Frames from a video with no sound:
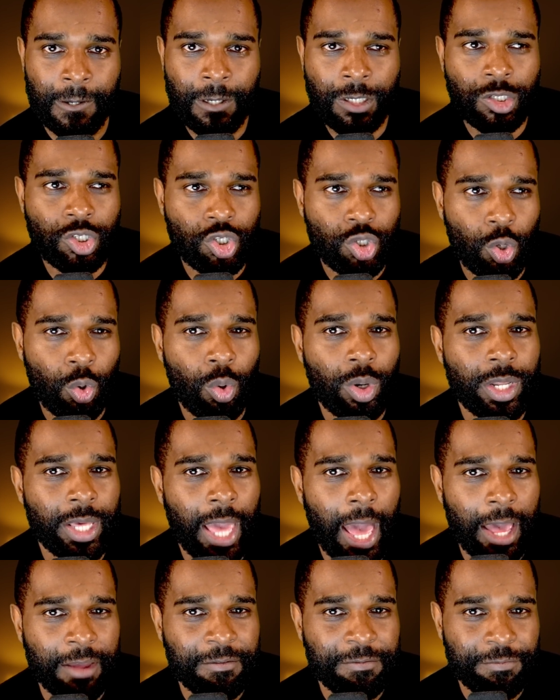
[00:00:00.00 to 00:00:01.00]
Surely
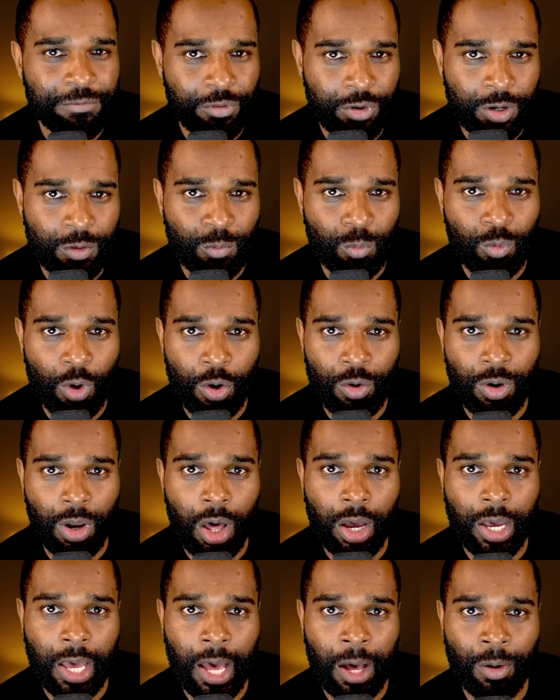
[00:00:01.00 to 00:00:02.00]
a front row
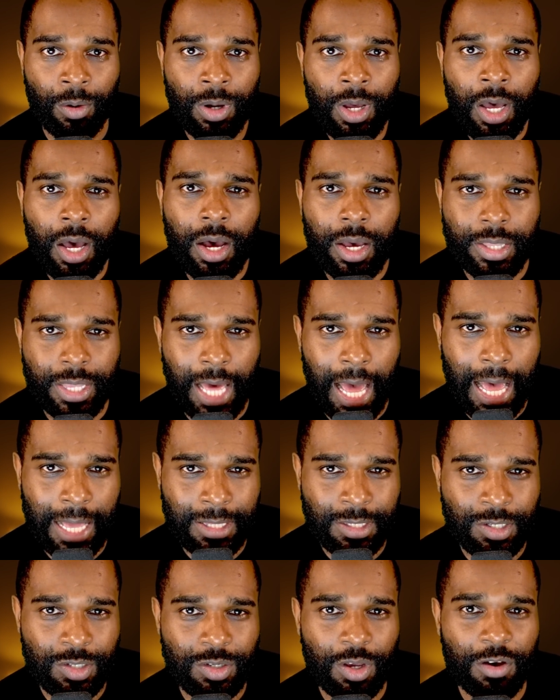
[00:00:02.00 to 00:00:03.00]
lockout at the
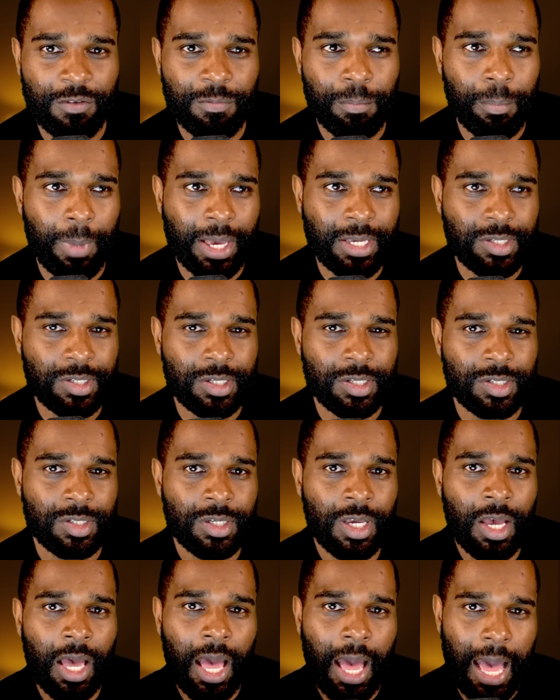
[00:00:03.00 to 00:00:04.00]
hands of Messrs
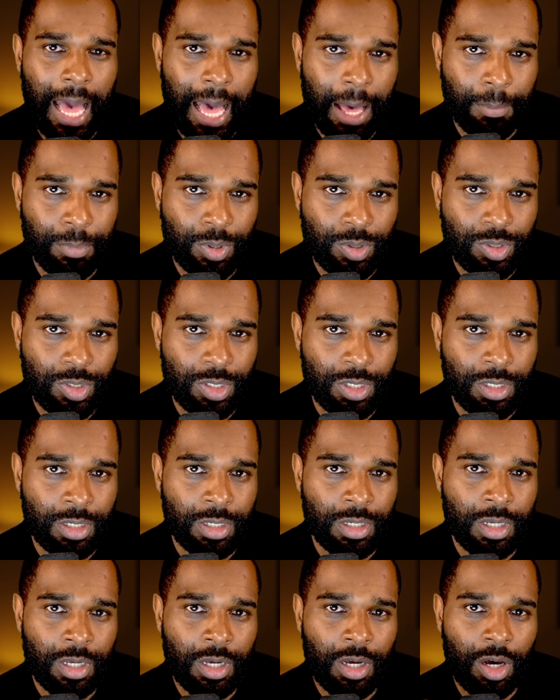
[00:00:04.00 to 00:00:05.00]
Hamilton
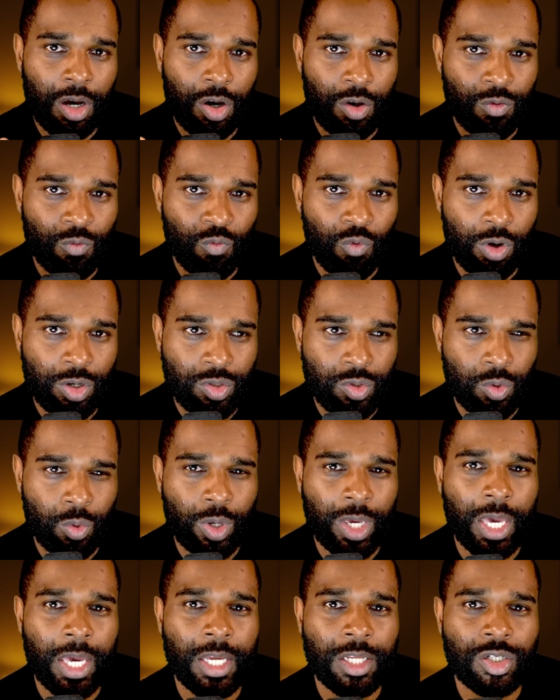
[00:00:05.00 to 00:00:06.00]
and Russell,
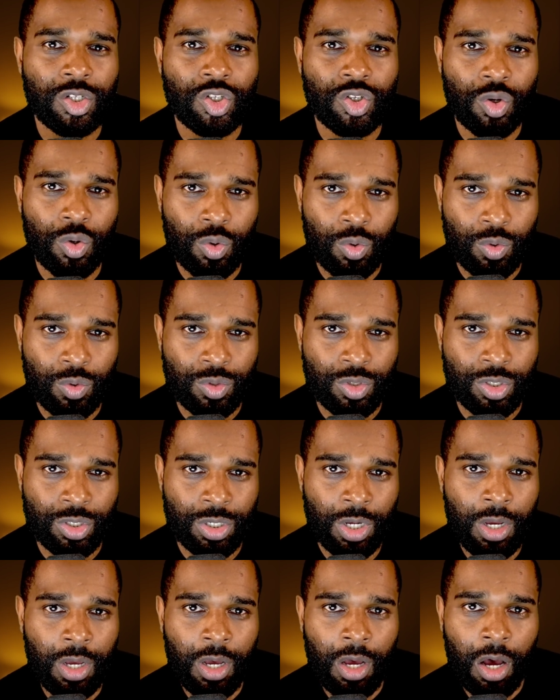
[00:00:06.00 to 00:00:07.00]
King George
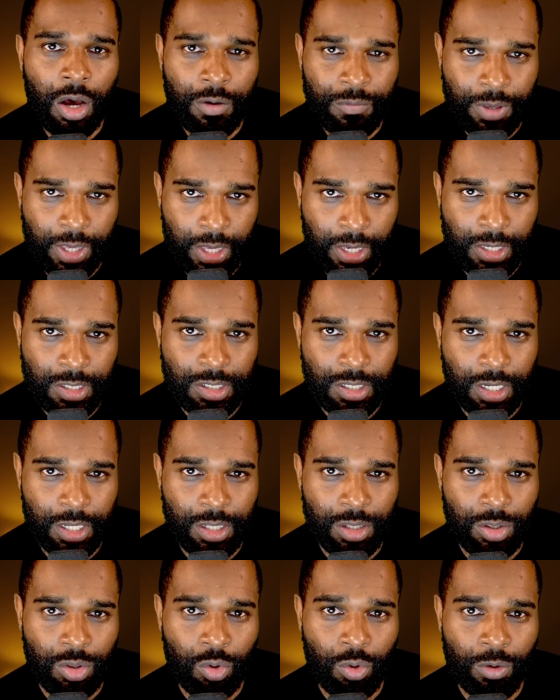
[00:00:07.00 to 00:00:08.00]
of King's
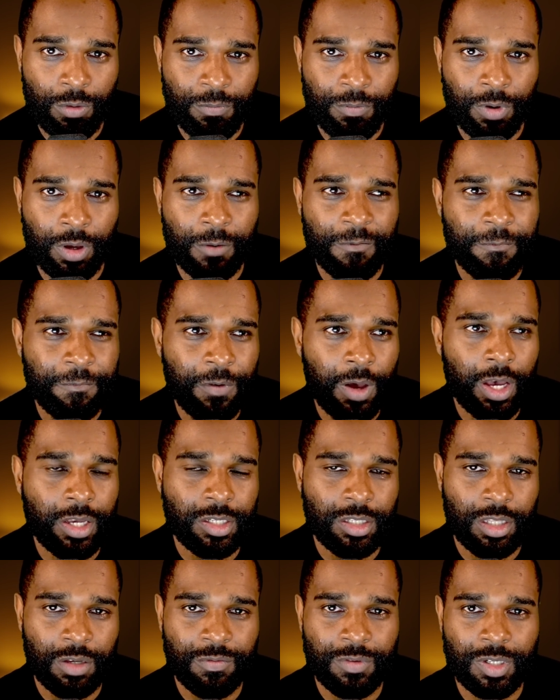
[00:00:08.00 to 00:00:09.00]
Lynn, Norfolk,
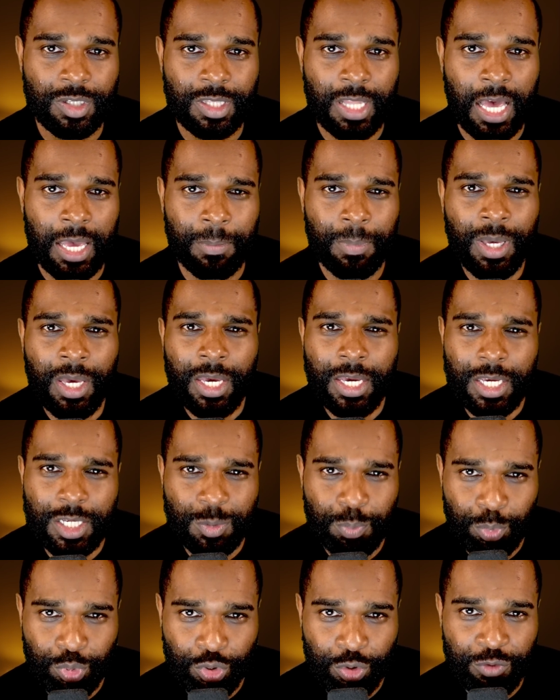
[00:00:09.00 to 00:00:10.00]
first of his name, is
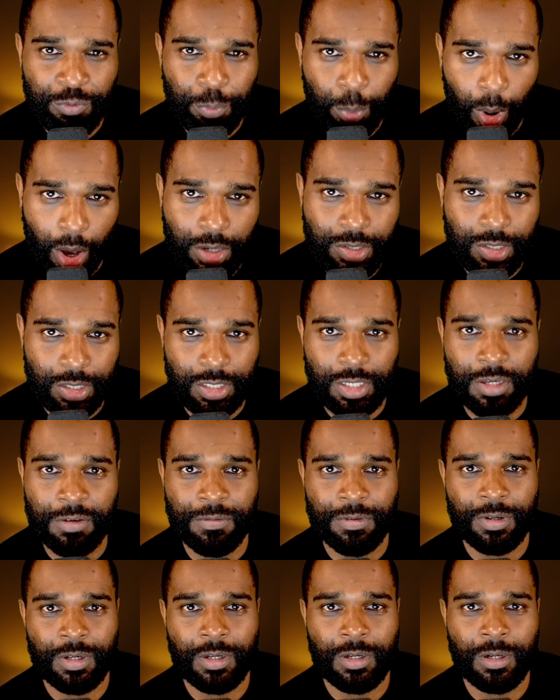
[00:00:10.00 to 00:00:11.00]
proof positive.